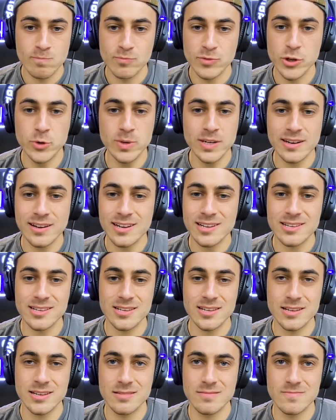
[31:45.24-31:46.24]
you and I
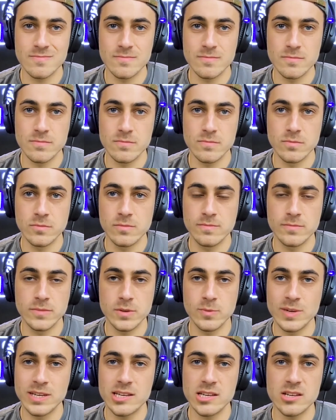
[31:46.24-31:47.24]
can't,
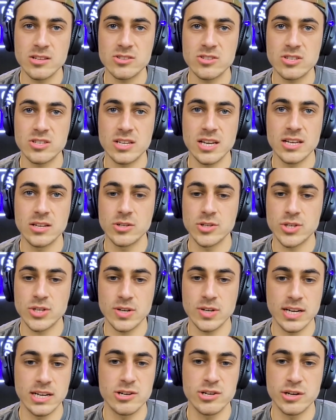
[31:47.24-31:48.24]
we can't scale
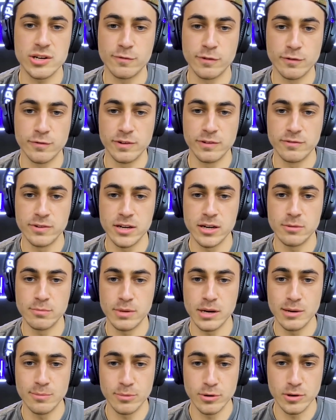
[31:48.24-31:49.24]
strategy for fifteen
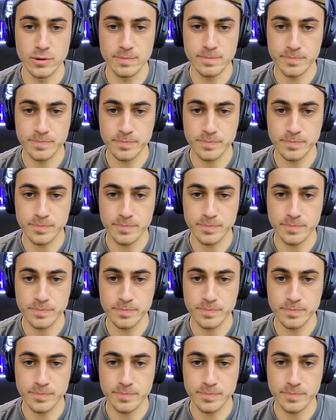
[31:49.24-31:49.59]
people